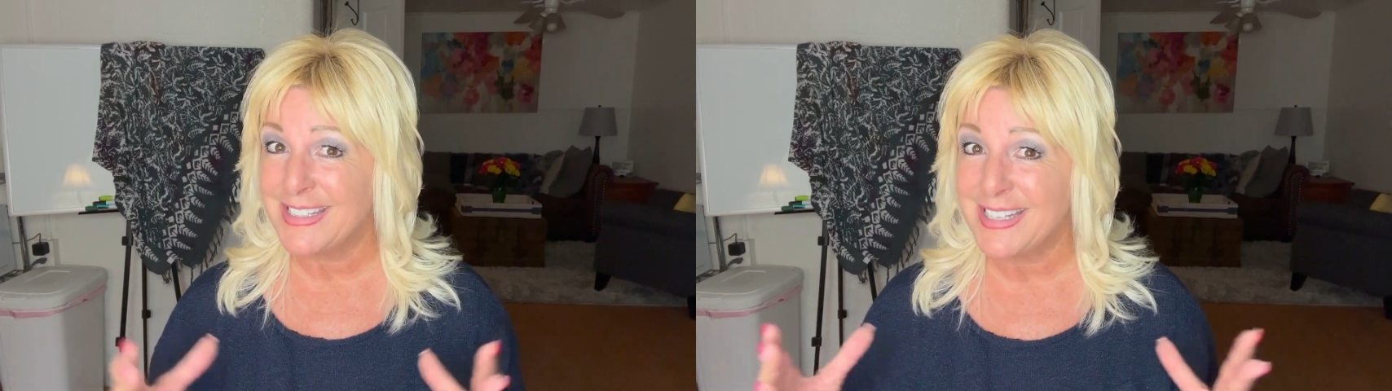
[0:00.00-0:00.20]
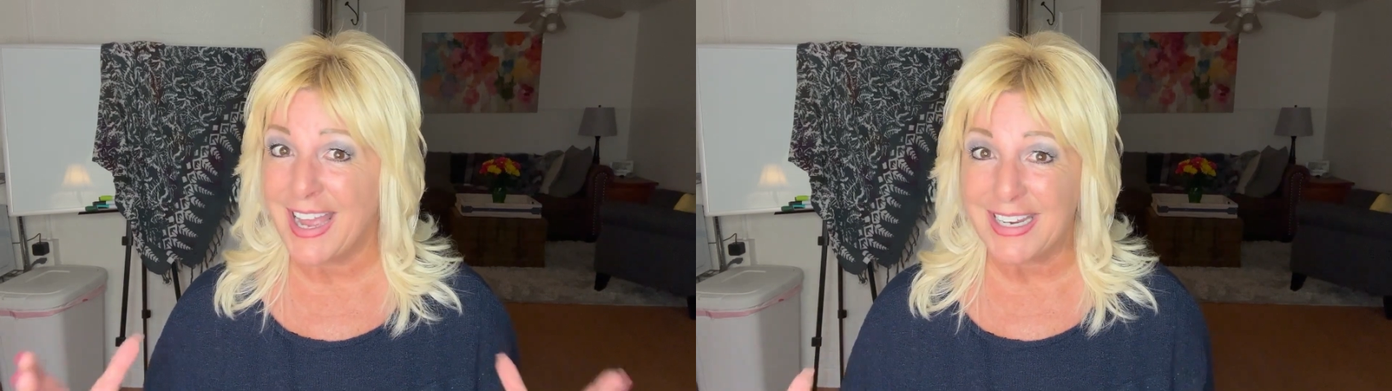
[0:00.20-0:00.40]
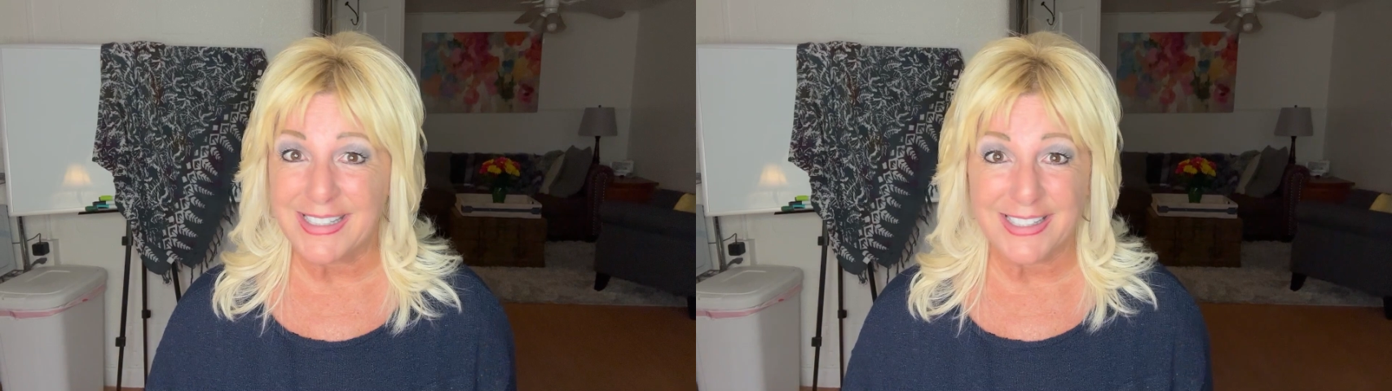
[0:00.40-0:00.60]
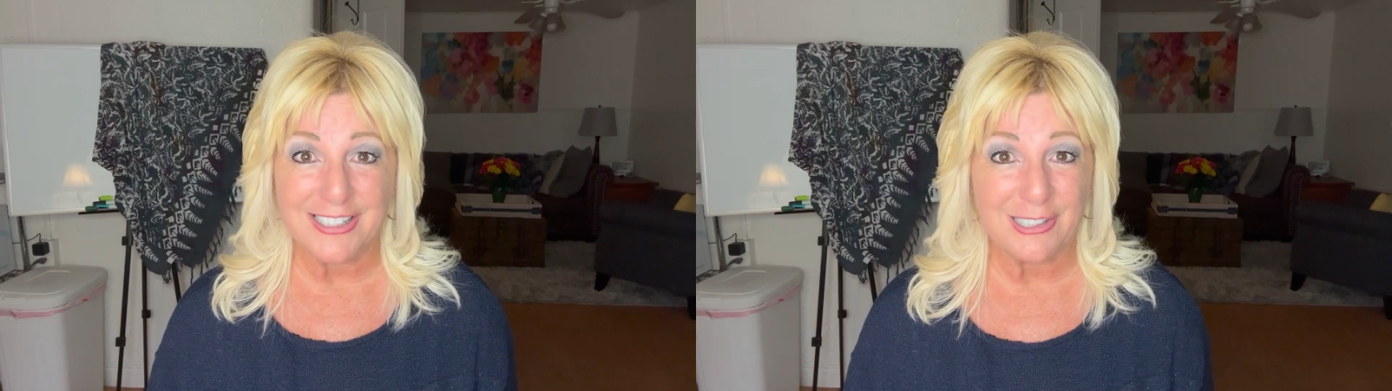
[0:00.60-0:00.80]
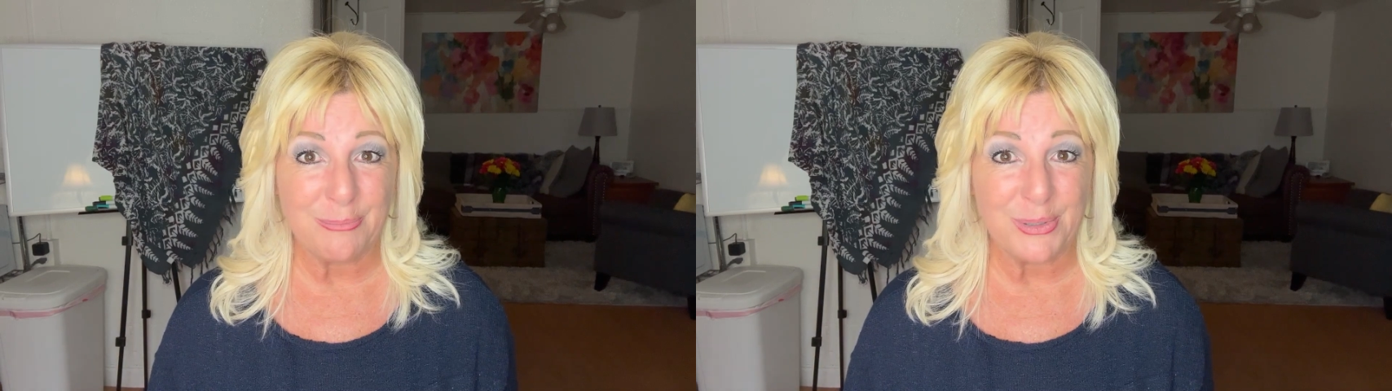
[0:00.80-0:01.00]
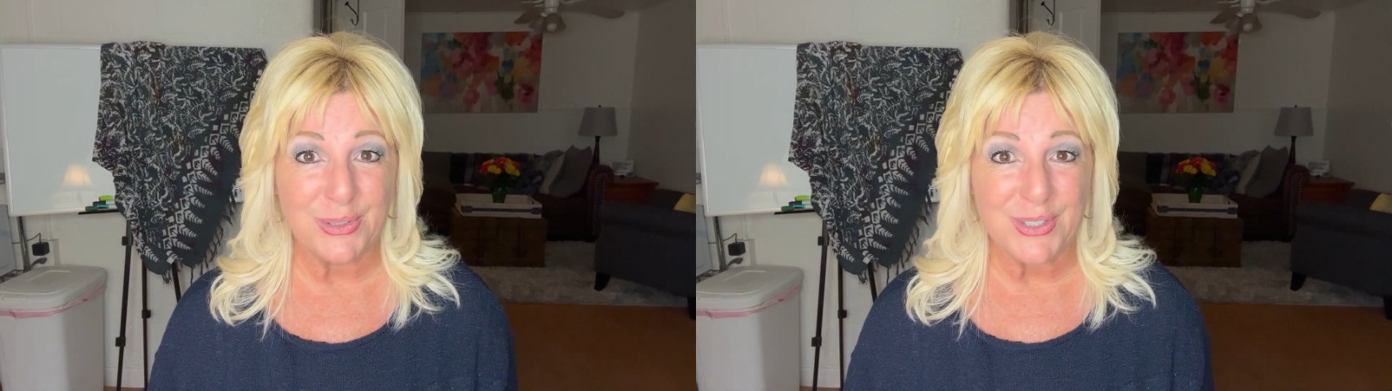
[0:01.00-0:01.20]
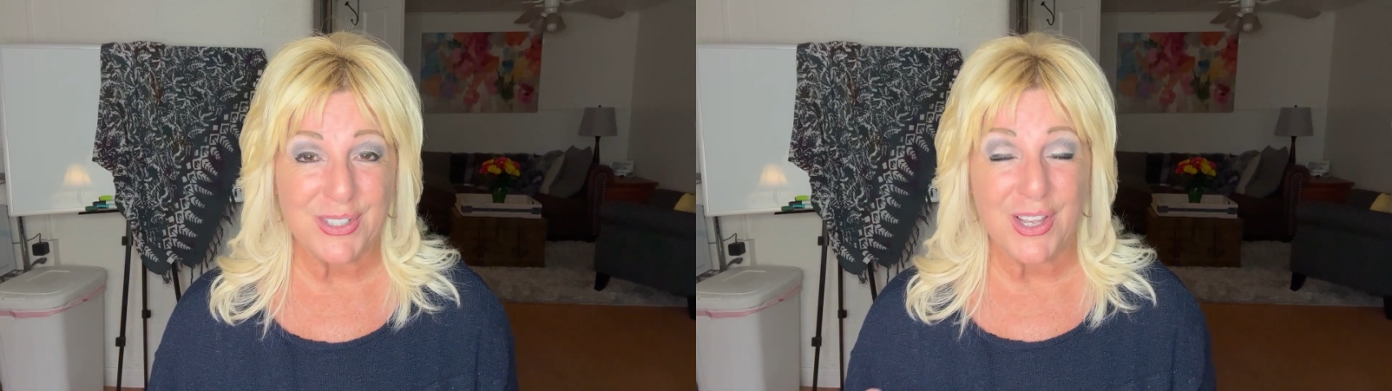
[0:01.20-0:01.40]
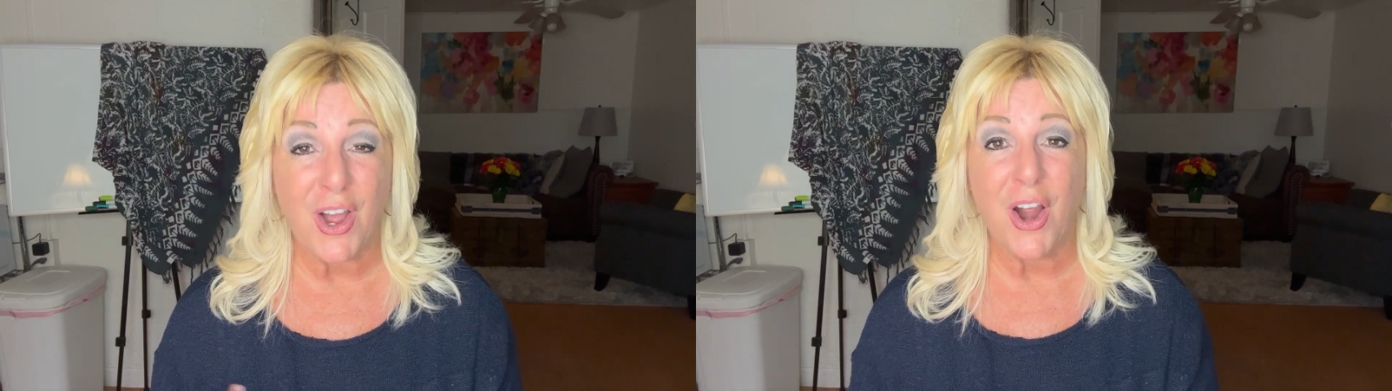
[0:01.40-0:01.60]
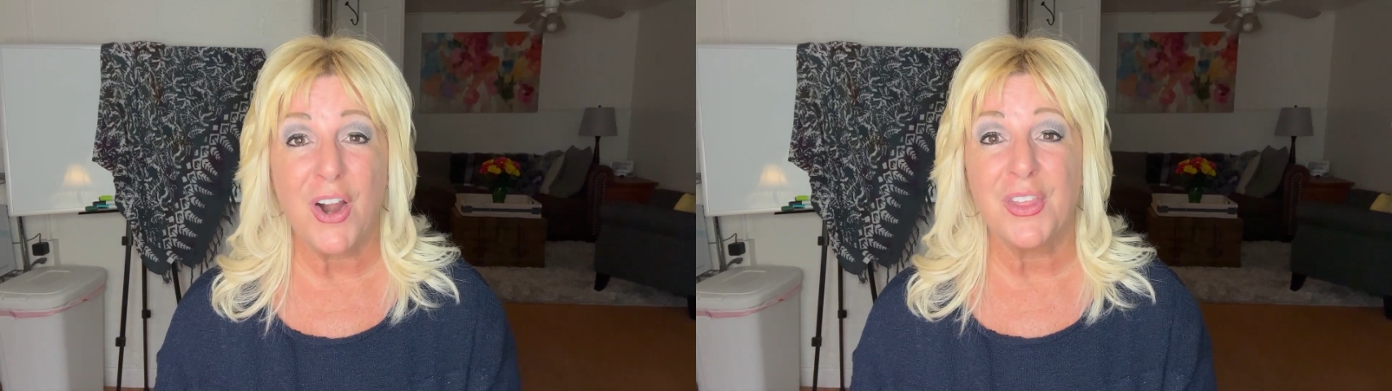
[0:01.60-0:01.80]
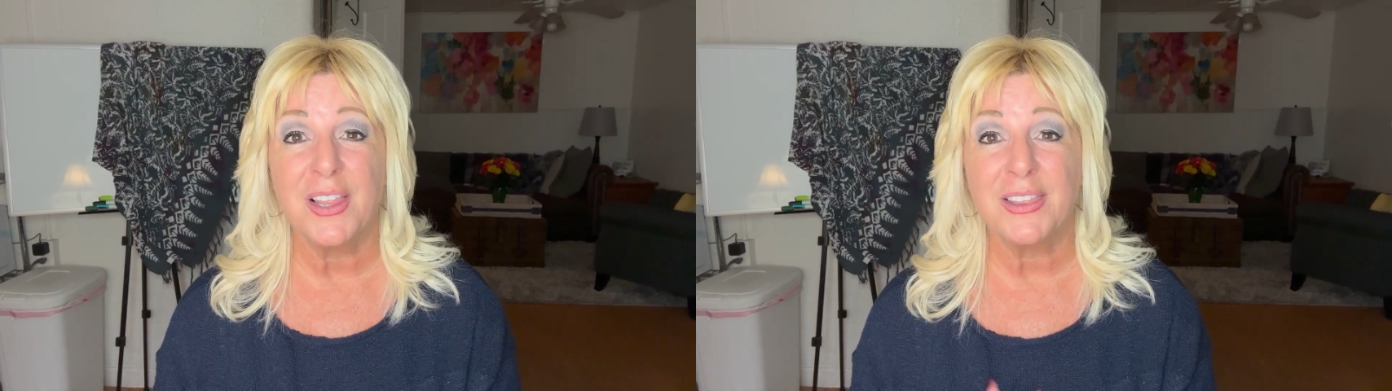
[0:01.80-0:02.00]
Signs and symbols
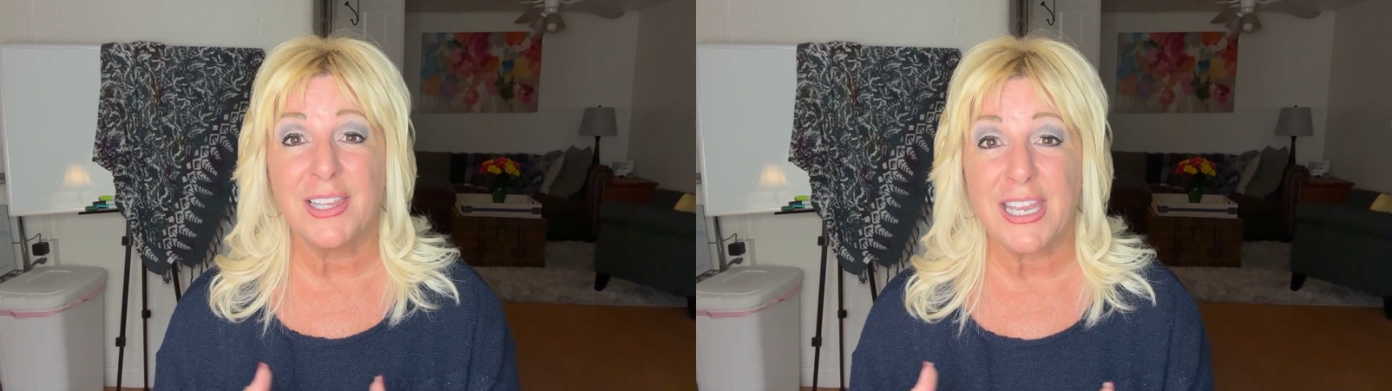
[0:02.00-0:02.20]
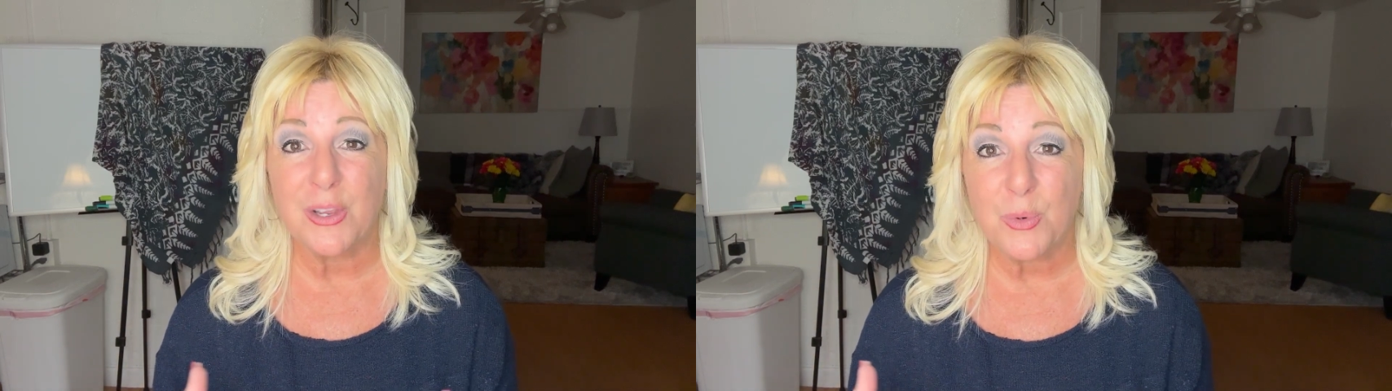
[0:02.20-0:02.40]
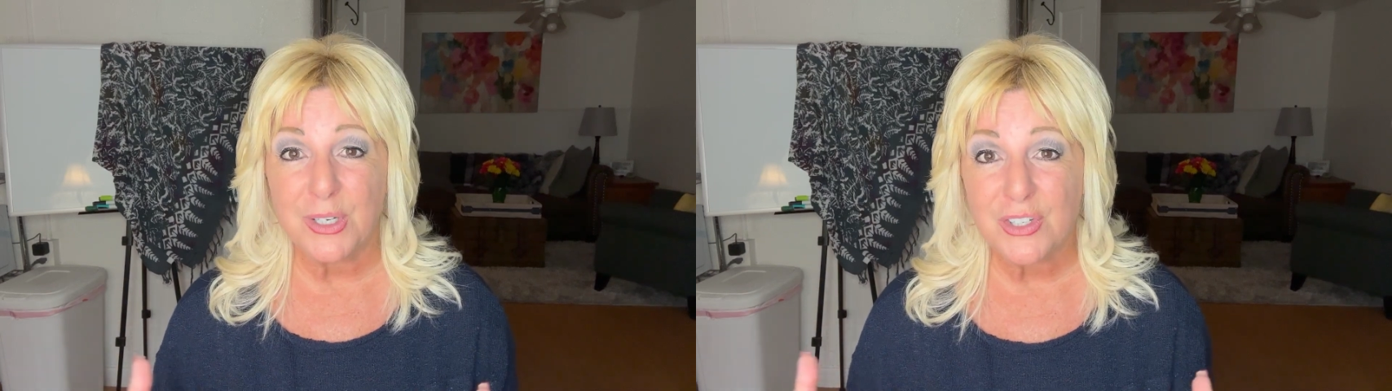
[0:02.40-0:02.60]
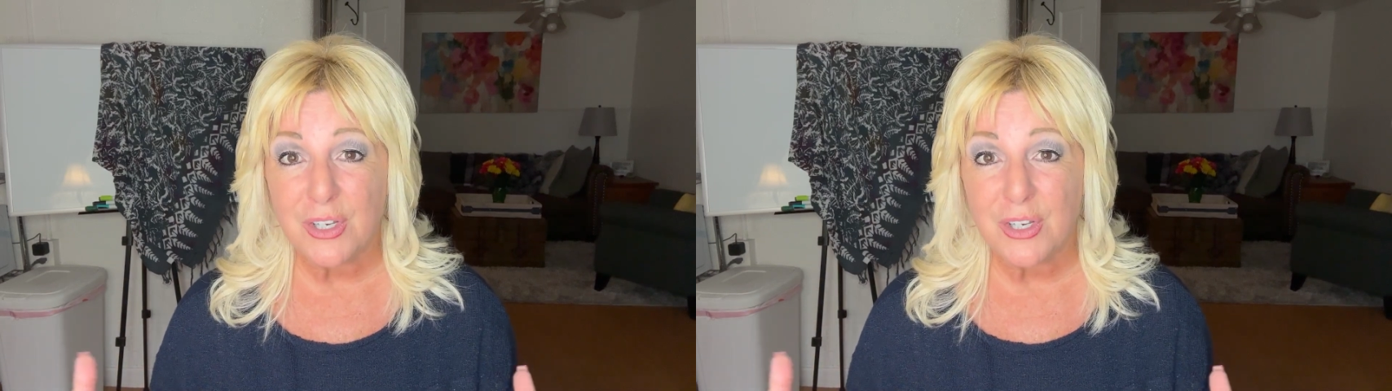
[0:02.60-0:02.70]
are the language